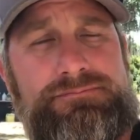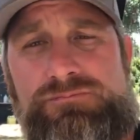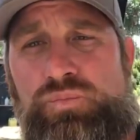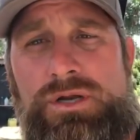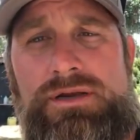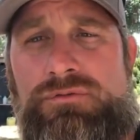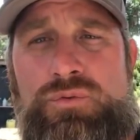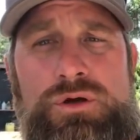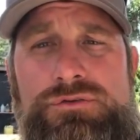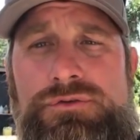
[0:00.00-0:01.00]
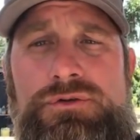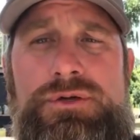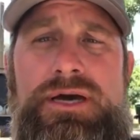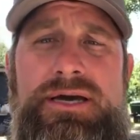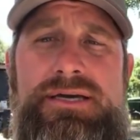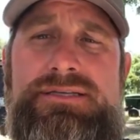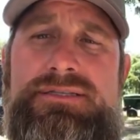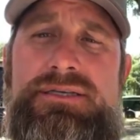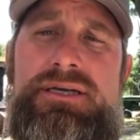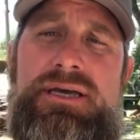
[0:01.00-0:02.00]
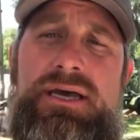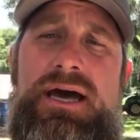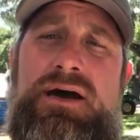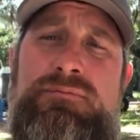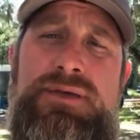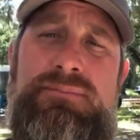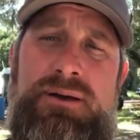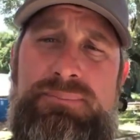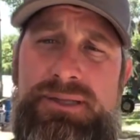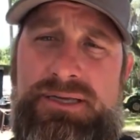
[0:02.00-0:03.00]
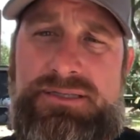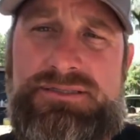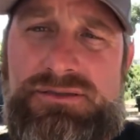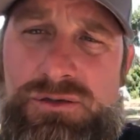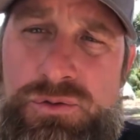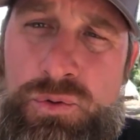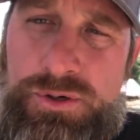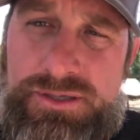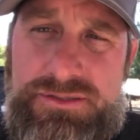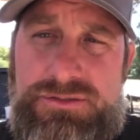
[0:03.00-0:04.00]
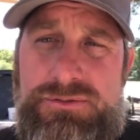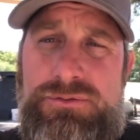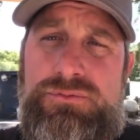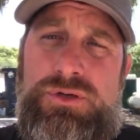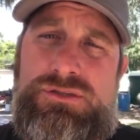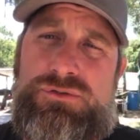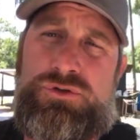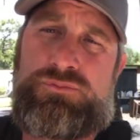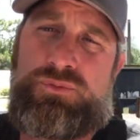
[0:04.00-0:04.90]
Whatever works for you guys. I'll make my plans according to what the group